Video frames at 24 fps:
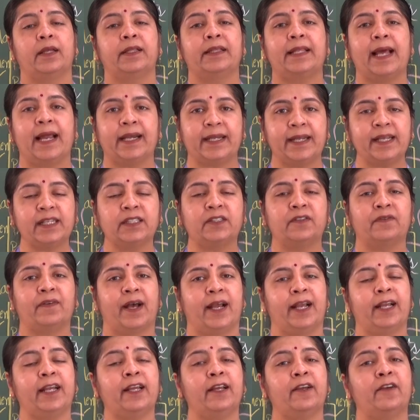That is
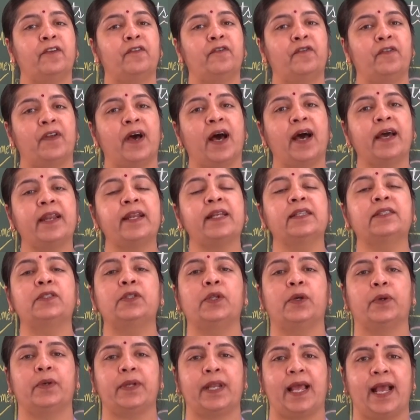why flower
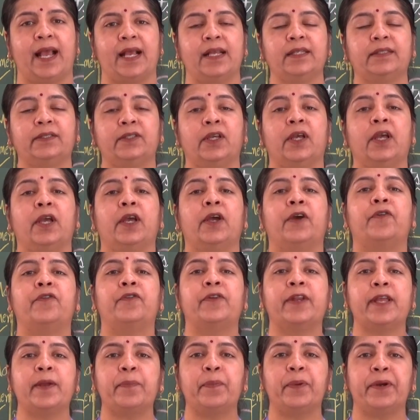is known as
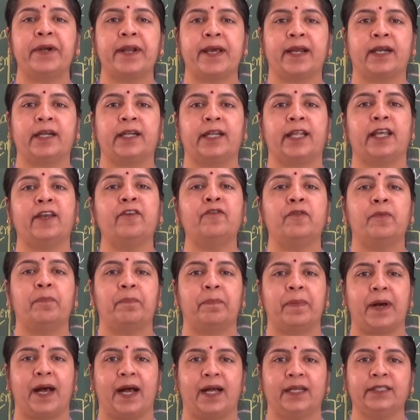
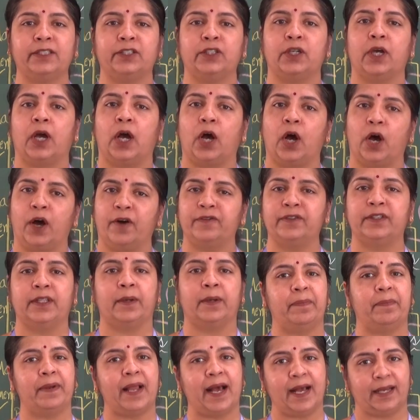reproductive part of
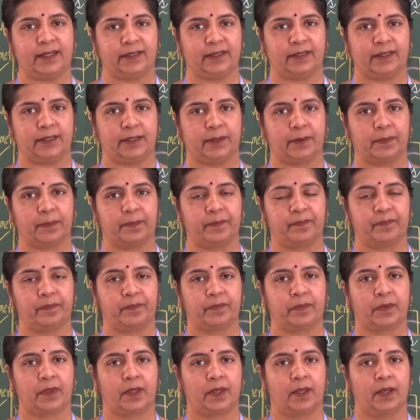plant.
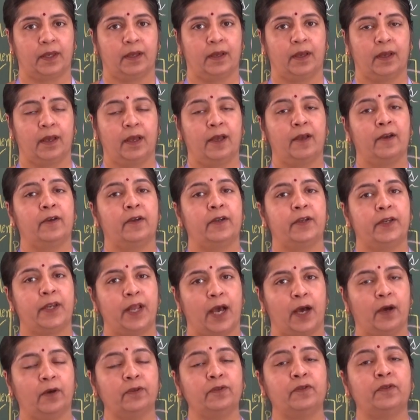
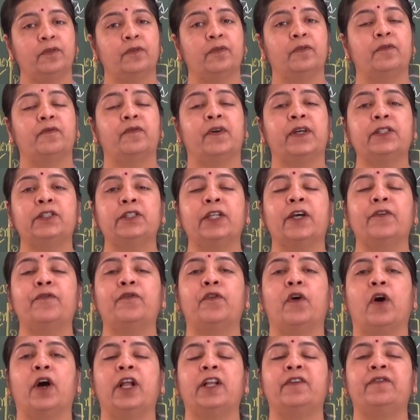Now, first
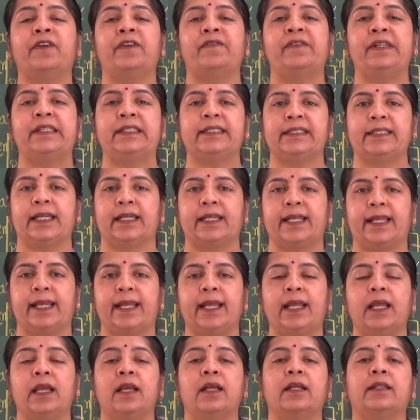of all, we will
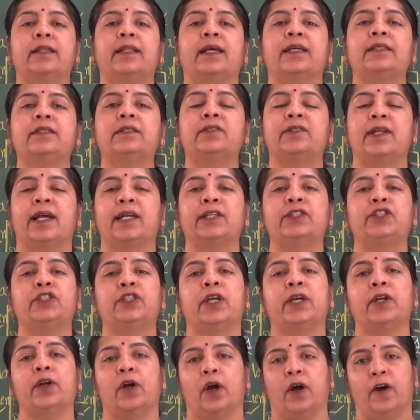study the
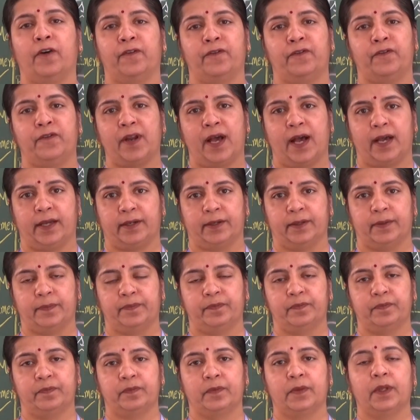structure of flower,
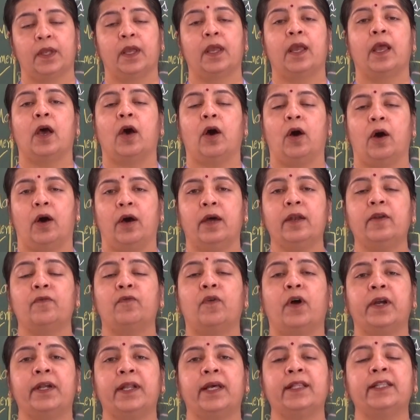or
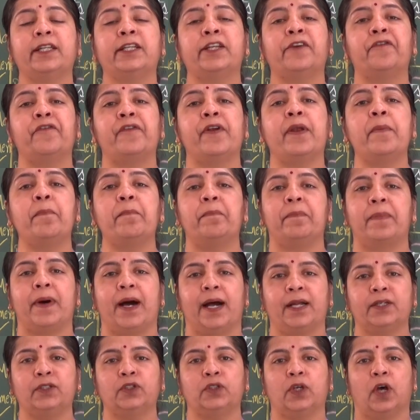what are the different
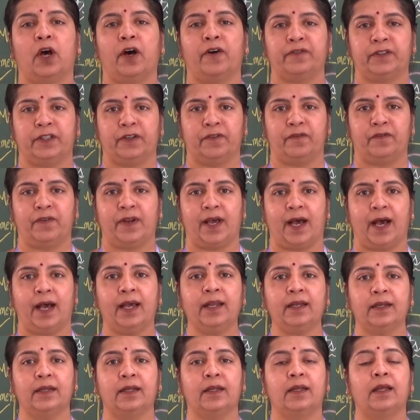parts of the
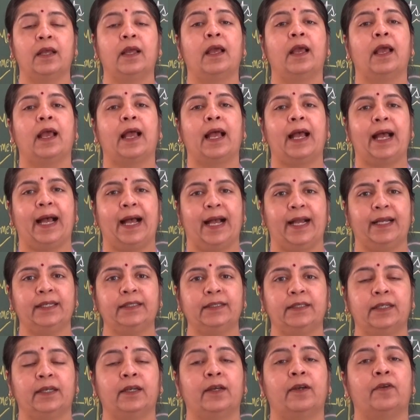flower and
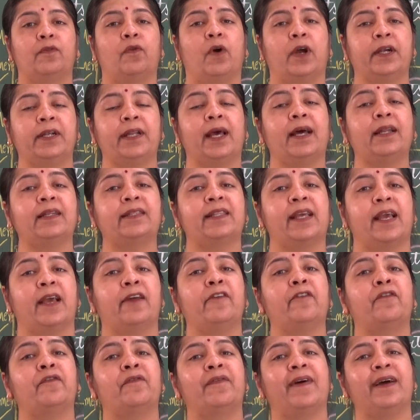what are
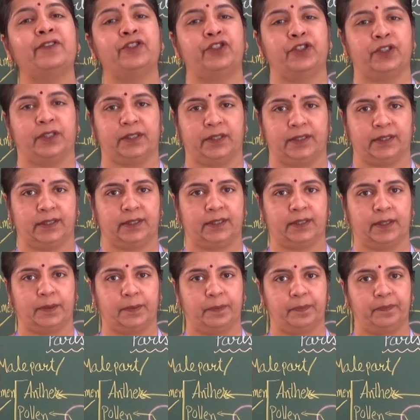their functions.